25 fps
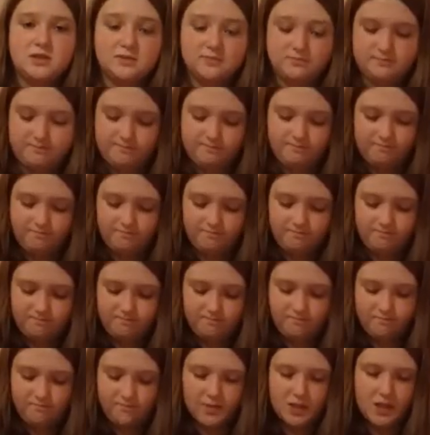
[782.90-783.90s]
Which
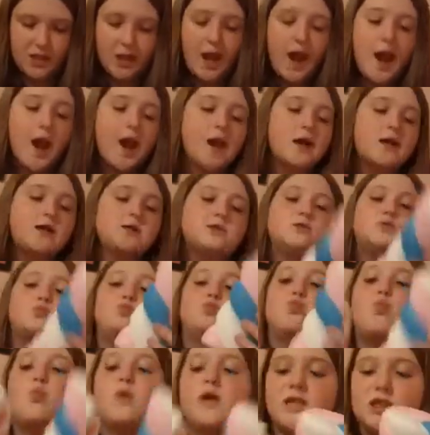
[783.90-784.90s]
one? This one is
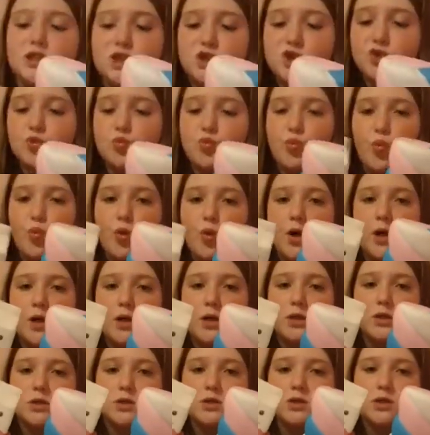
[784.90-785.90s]
a face. This one's,
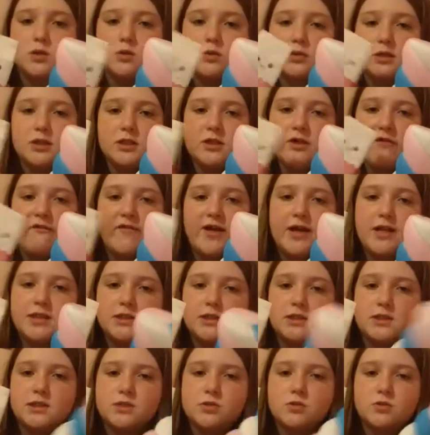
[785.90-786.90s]
but this
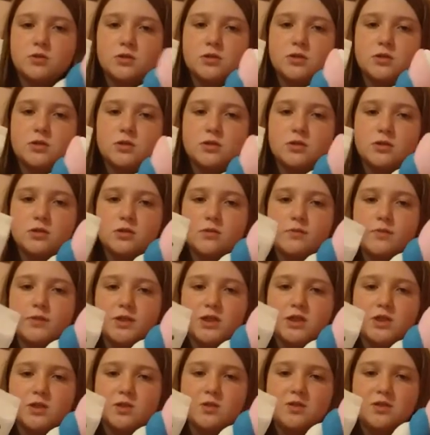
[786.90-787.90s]
one's cuter.
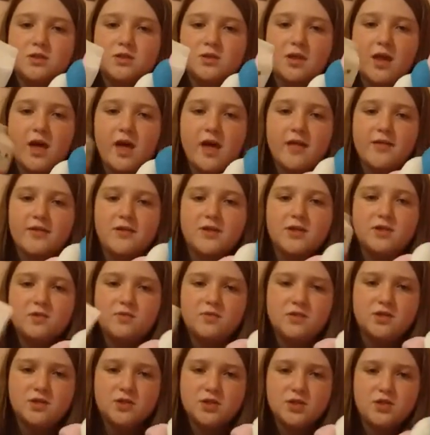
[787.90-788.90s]
But this
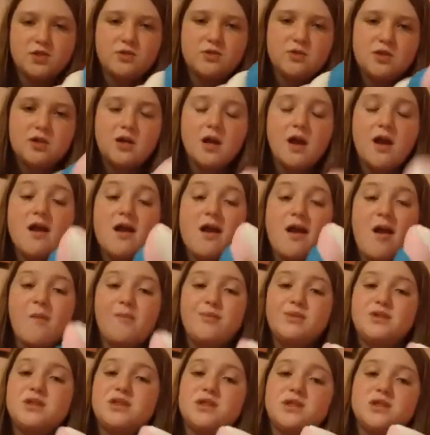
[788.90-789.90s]
one's just so
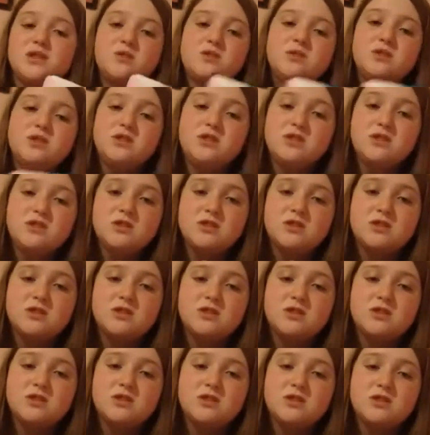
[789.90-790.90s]
colorful and soft.
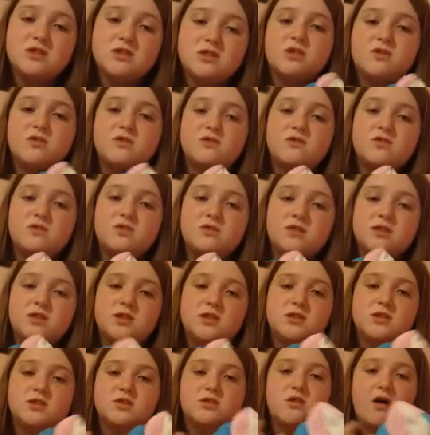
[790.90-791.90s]

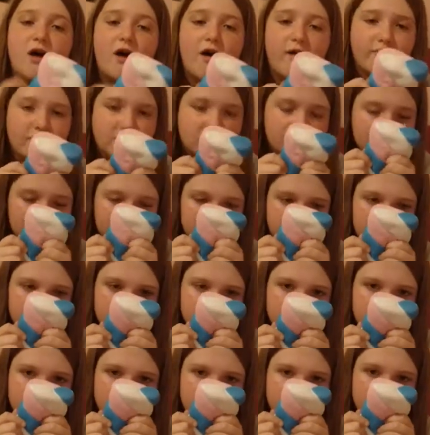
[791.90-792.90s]
Doesn't it smell?
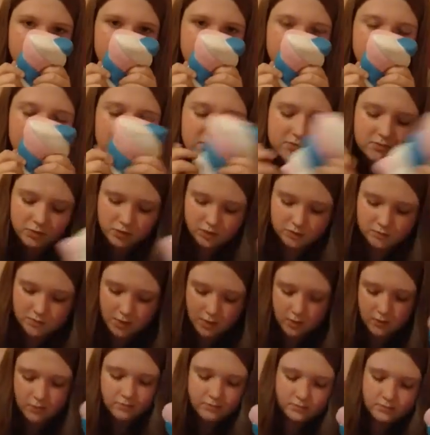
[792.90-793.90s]
This
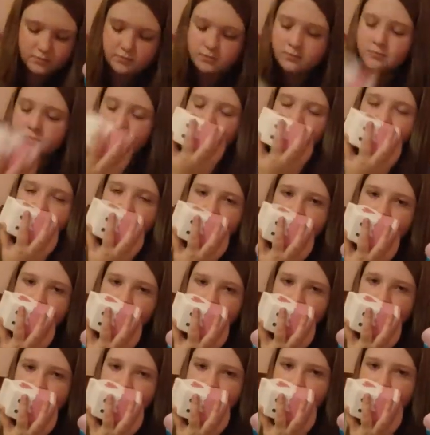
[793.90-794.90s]
one smells like
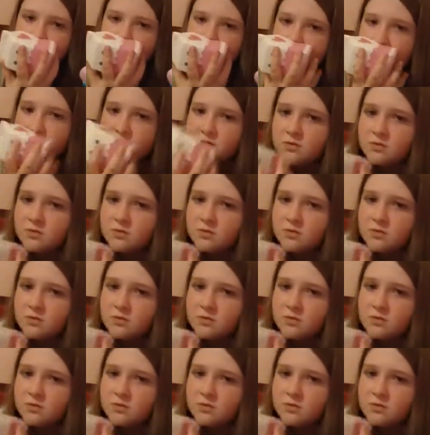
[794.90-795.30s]
strawberry milk.